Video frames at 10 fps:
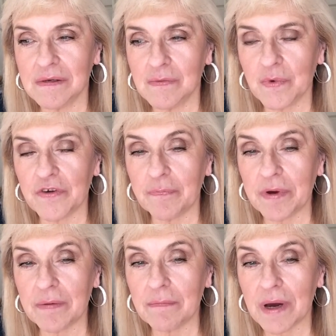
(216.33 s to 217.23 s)
we've
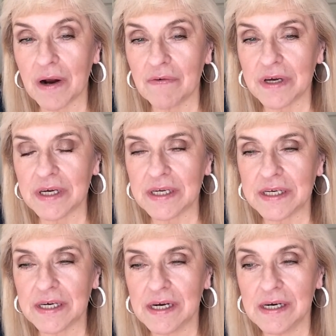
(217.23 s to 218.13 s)
been
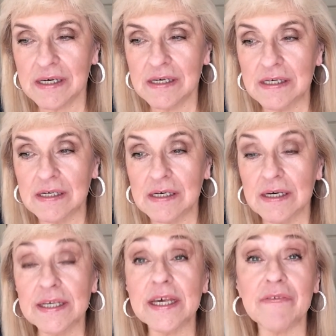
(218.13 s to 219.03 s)
married
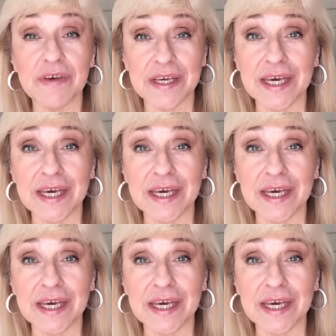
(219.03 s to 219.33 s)
7